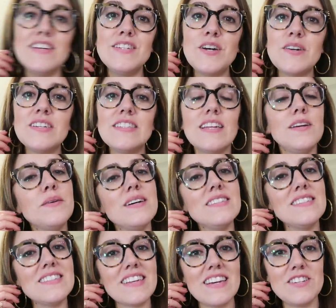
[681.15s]
So does anyone
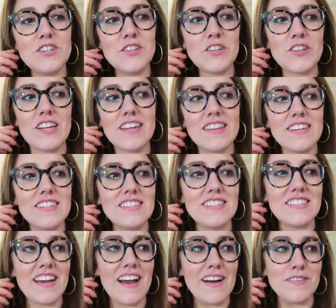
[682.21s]
else's kitchen look like
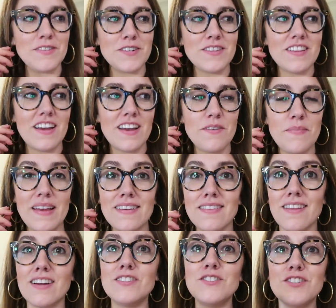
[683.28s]
this after they make
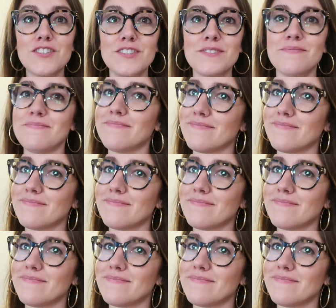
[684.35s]
lunch?